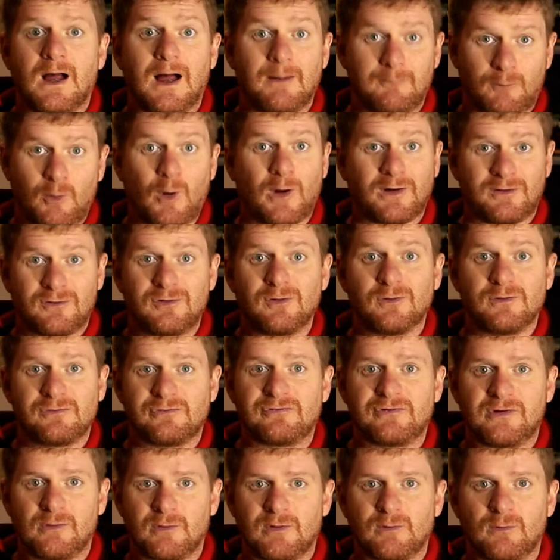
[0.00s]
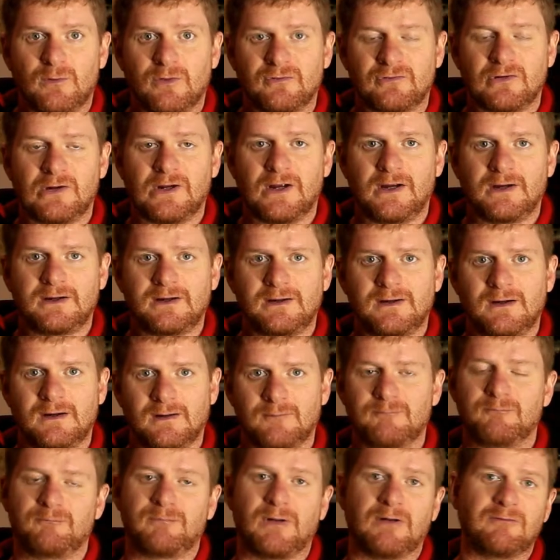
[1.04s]
I'm quite curious to see what it was like.
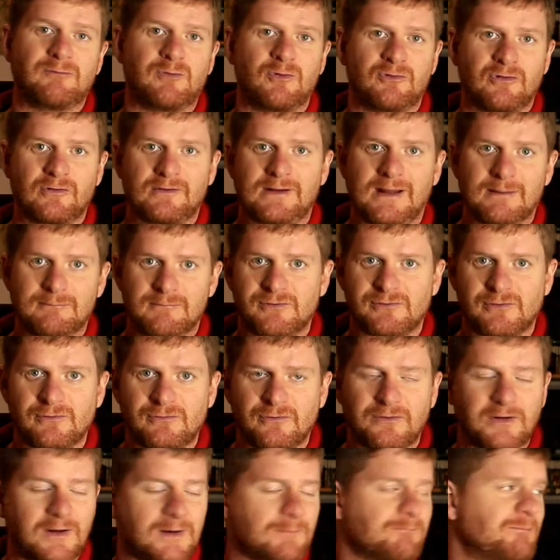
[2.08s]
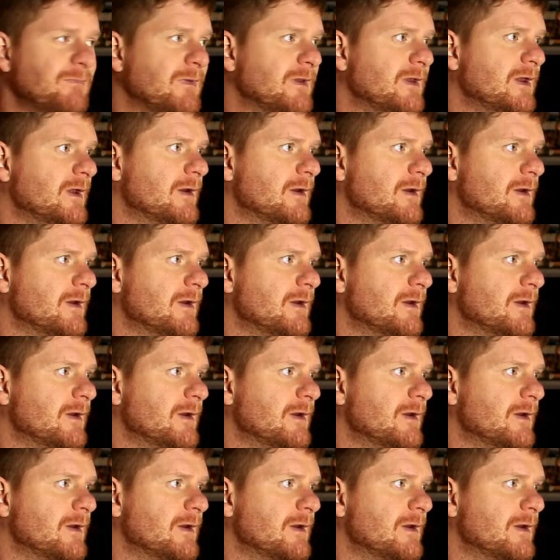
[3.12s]
Unfortunately, I missed it today.